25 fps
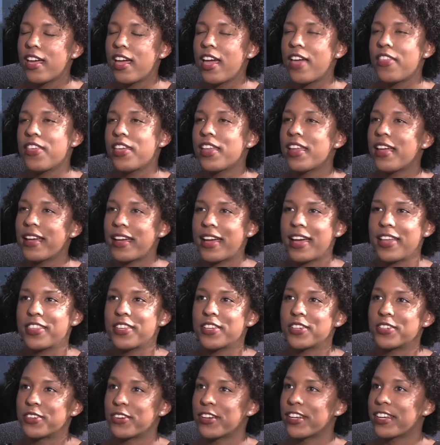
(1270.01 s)
And then I got
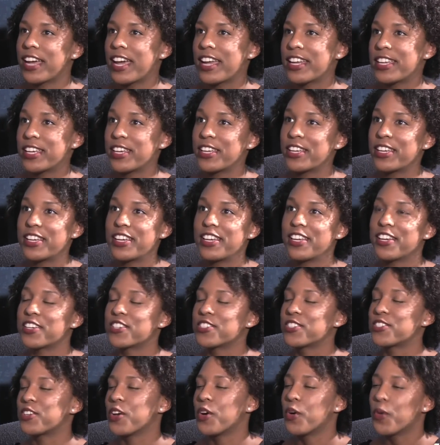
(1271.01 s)
the great idea to get
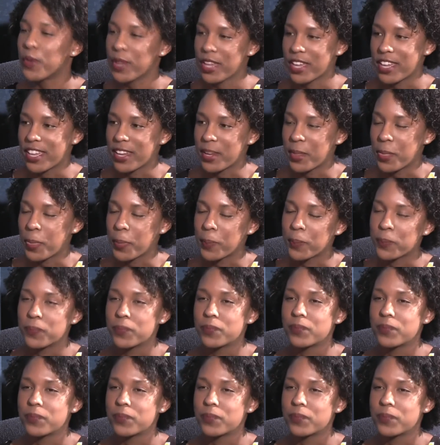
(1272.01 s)
a sew-in,